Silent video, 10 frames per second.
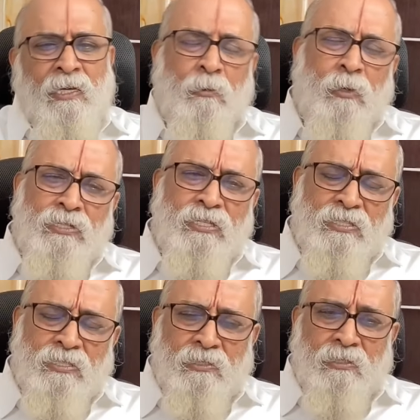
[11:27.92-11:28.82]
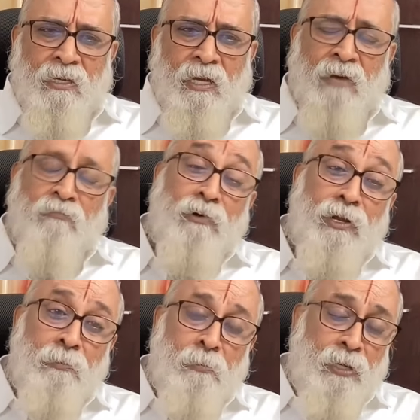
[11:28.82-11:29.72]
There was a
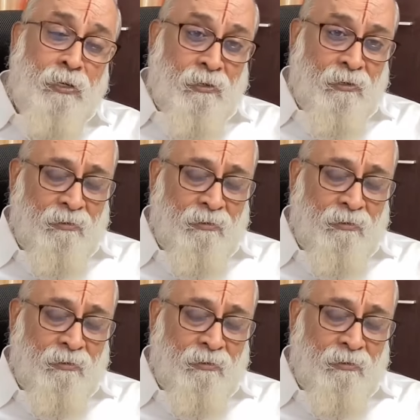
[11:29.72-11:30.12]
very big